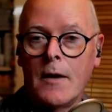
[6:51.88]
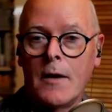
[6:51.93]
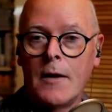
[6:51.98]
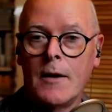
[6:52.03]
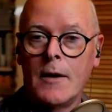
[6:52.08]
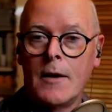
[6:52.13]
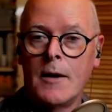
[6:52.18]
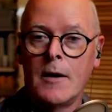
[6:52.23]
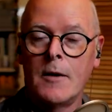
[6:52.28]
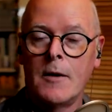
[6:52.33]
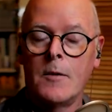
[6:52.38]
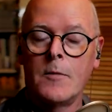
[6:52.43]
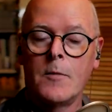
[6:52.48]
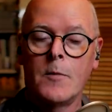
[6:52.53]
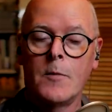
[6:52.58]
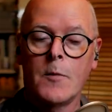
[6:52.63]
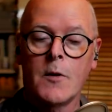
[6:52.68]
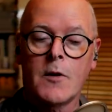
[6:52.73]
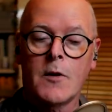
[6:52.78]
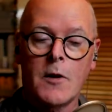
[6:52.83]

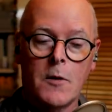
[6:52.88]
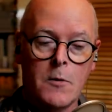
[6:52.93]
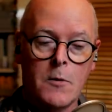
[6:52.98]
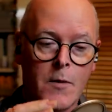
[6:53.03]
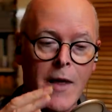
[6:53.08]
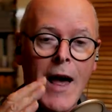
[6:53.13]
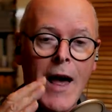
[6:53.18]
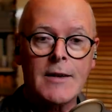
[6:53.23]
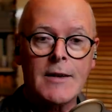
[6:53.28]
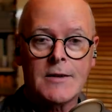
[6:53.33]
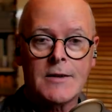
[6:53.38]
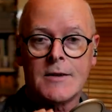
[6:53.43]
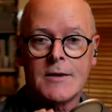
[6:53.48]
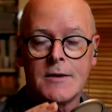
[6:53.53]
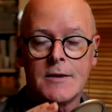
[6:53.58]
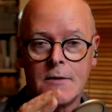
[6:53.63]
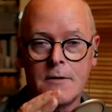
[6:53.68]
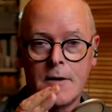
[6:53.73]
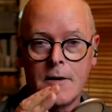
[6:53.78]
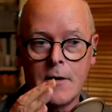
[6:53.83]
Um, so that's
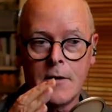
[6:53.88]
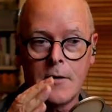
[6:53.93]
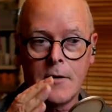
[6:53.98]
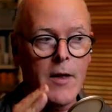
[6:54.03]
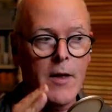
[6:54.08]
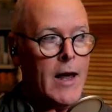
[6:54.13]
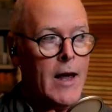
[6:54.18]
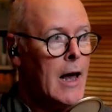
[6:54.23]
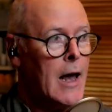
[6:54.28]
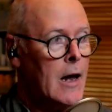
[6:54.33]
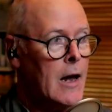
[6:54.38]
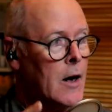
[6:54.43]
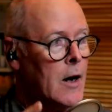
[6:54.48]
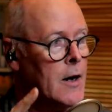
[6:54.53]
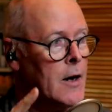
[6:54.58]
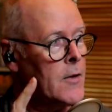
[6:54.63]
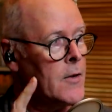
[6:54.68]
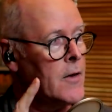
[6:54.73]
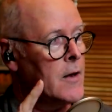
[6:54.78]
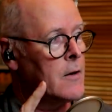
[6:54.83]
there,
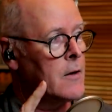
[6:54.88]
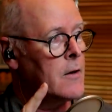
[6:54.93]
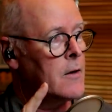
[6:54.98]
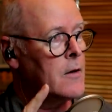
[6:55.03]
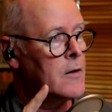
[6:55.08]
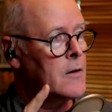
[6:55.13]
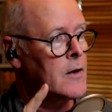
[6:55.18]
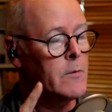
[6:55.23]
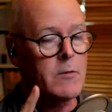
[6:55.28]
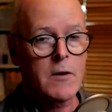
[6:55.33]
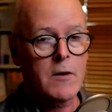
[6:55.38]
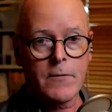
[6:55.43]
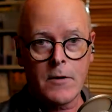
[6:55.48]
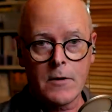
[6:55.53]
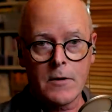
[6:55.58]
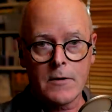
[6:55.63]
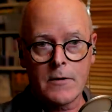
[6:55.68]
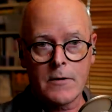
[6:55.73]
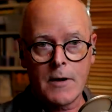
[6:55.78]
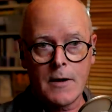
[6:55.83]
and I think some of the
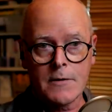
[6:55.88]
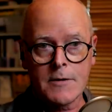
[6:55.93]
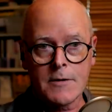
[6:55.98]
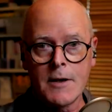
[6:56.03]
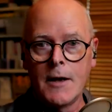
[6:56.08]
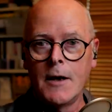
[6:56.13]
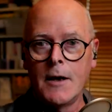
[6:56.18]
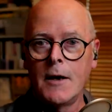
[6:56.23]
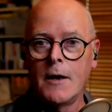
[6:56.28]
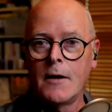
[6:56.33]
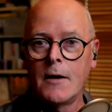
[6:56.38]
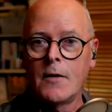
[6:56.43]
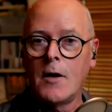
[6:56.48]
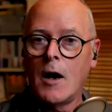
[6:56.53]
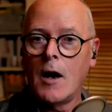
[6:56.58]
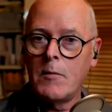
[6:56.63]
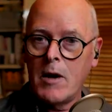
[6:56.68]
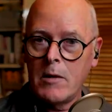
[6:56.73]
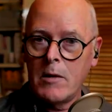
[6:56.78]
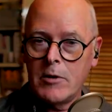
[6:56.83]
photographs that
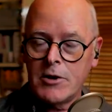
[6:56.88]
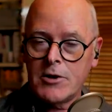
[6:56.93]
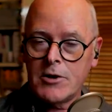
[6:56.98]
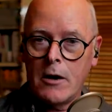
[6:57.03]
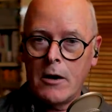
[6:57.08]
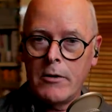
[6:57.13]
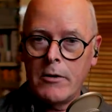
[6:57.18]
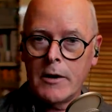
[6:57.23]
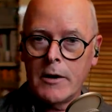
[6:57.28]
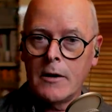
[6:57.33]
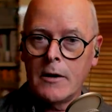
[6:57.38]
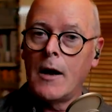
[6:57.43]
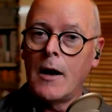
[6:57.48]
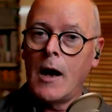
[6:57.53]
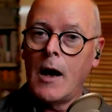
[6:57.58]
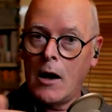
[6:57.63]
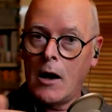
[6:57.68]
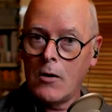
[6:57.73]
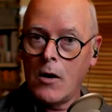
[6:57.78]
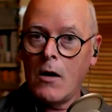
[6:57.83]
I may be showing
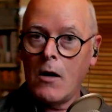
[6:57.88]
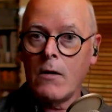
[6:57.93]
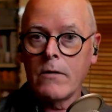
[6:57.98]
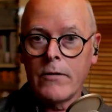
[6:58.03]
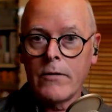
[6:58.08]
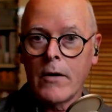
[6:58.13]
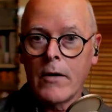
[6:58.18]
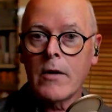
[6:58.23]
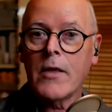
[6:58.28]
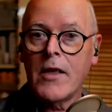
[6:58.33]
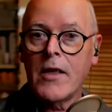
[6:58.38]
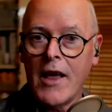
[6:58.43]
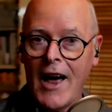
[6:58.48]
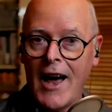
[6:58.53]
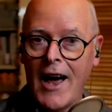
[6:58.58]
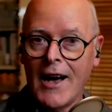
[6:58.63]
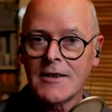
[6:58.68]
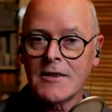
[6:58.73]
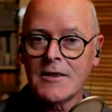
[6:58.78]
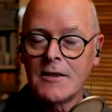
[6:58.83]
are of
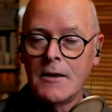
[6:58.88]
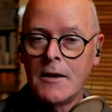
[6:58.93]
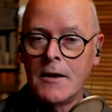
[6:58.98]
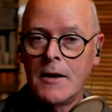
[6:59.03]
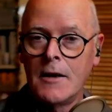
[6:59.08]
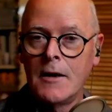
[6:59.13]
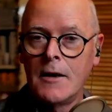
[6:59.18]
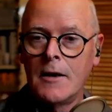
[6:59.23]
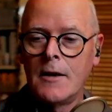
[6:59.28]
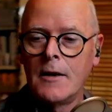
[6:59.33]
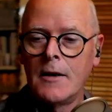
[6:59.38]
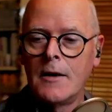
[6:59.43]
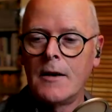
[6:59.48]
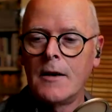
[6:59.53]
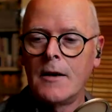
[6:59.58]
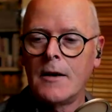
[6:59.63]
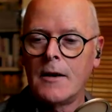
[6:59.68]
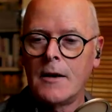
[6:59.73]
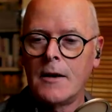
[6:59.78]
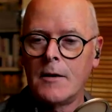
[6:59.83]
that.
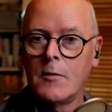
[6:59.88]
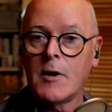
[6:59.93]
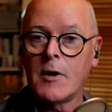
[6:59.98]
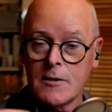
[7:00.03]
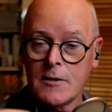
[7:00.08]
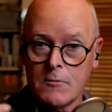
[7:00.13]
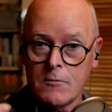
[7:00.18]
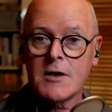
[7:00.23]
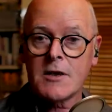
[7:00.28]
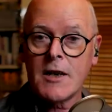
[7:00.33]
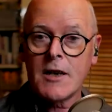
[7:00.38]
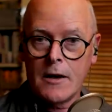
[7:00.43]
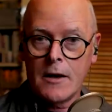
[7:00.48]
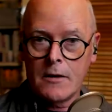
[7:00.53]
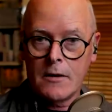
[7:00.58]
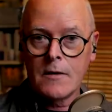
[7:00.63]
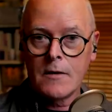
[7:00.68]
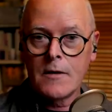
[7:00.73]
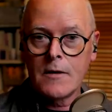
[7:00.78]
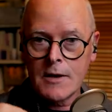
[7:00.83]
Uh, but as I was
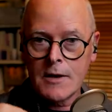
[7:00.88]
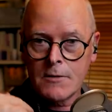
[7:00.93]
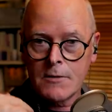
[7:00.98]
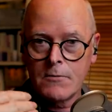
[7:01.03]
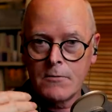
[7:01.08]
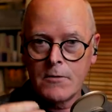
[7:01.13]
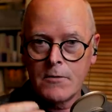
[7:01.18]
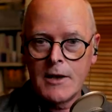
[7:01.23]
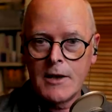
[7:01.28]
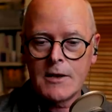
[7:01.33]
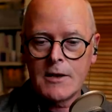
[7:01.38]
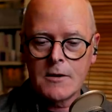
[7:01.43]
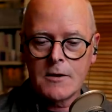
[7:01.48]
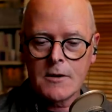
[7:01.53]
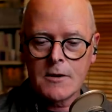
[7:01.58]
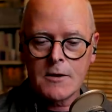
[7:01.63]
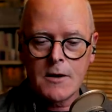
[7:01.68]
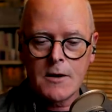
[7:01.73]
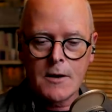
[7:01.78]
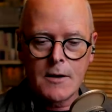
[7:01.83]
saying, this
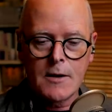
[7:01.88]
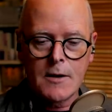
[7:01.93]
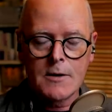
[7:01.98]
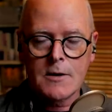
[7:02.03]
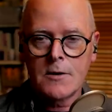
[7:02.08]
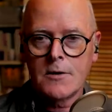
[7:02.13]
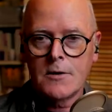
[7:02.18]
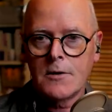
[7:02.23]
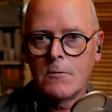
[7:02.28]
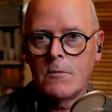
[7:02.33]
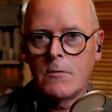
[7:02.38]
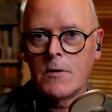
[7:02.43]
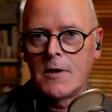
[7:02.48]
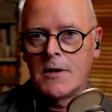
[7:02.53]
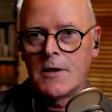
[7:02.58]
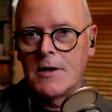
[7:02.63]
recent study is to do with the